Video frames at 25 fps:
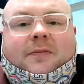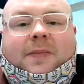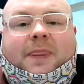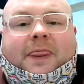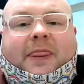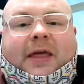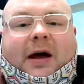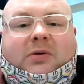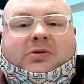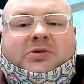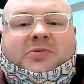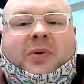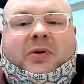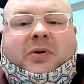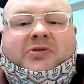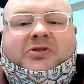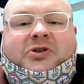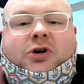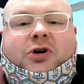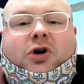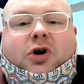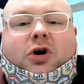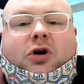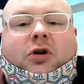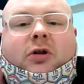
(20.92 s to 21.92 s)
that was
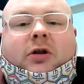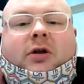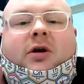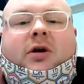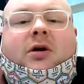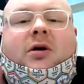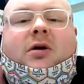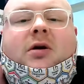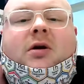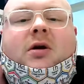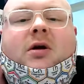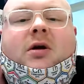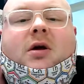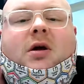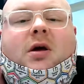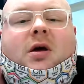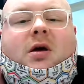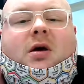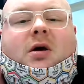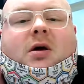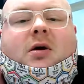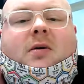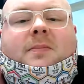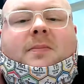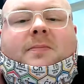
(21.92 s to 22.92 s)
posted earlier.
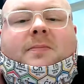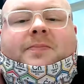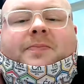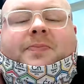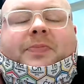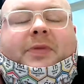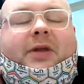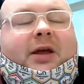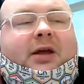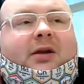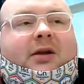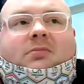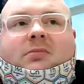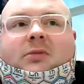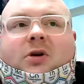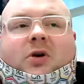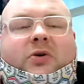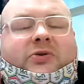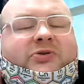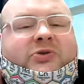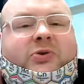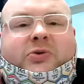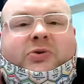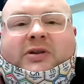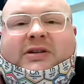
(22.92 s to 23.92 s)
It
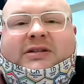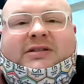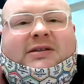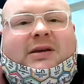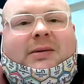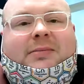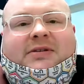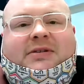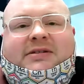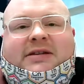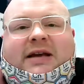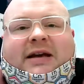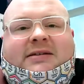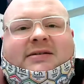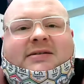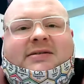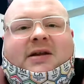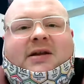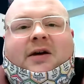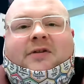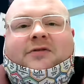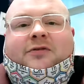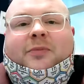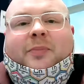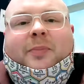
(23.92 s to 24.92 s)
goes through this same exact
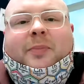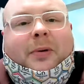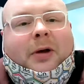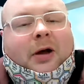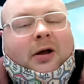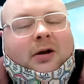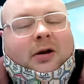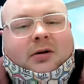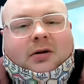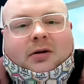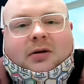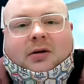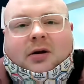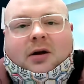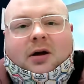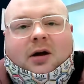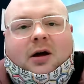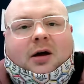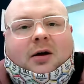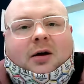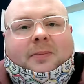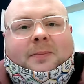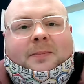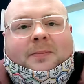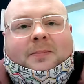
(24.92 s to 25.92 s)
stuff, but
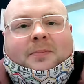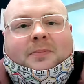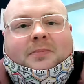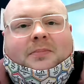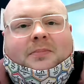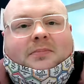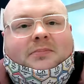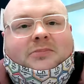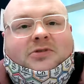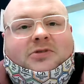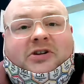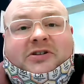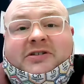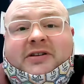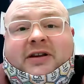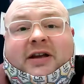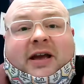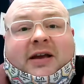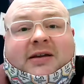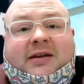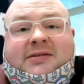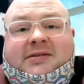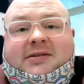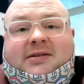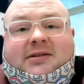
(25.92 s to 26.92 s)
just in
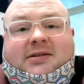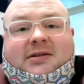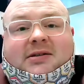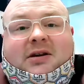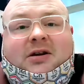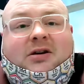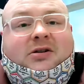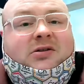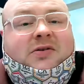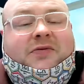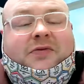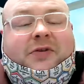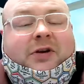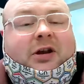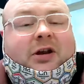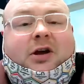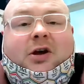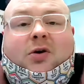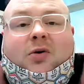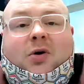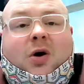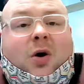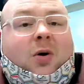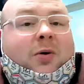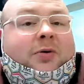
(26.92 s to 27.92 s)
case, here's a
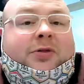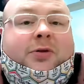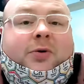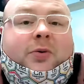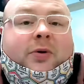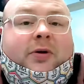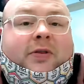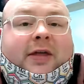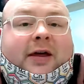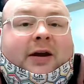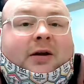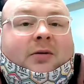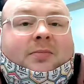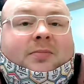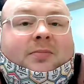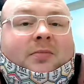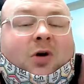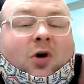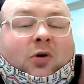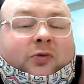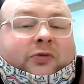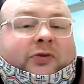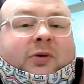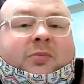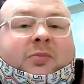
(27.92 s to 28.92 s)
video going through it that'll
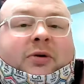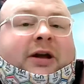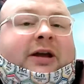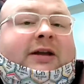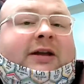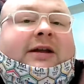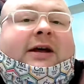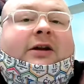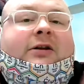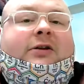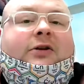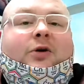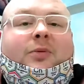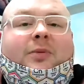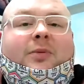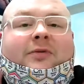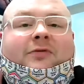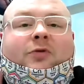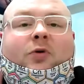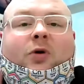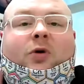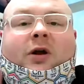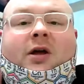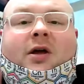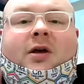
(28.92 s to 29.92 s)
hopefully break it down a little bit
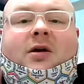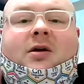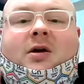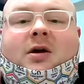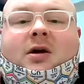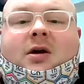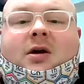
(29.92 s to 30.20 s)
for you.